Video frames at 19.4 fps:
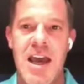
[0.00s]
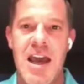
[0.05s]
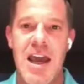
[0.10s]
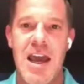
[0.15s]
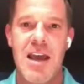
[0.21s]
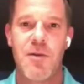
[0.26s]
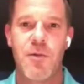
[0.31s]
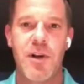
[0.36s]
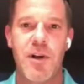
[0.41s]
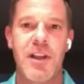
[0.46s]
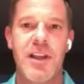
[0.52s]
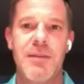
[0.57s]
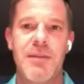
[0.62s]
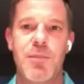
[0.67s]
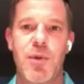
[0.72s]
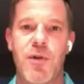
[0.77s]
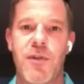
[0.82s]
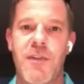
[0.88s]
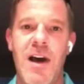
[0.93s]
and really
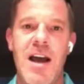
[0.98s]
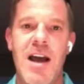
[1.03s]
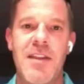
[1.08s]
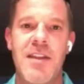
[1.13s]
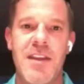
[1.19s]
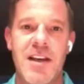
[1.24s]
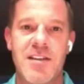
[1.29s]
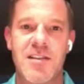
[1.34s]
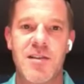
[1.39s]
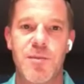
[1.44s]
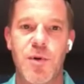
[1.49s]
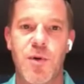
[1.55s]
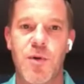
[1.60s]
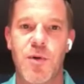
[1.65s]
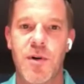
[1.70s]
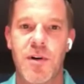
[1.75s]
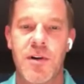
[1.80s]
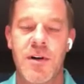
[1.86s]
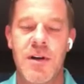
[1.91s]
provide that
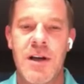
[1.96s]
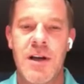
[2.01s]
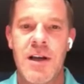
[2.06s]
support.